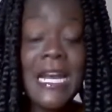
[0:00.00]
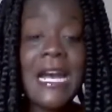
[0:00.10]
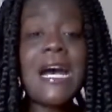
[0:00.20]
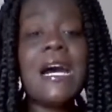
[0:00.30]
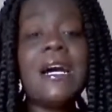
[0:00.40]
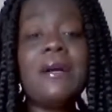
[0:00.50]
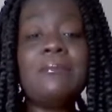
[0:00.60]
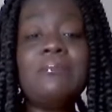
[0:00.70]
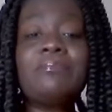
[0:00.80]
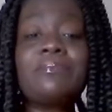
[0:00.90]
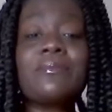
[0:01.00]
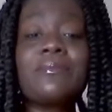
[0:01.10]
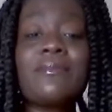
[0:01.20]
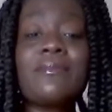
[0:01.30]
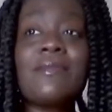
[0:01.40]
um,
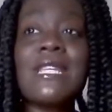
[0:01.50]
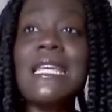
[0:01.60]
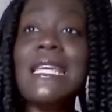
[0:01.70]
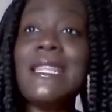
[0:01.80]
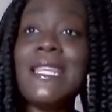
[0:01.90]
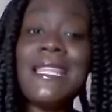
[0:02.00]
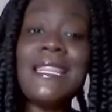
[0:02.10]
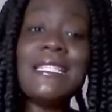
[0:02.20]
in